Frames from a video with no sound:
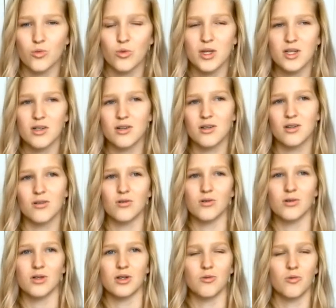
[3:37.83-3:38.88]
weird
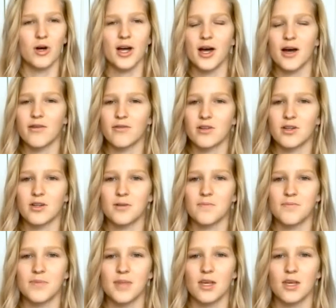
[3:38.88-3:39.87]
or whatever.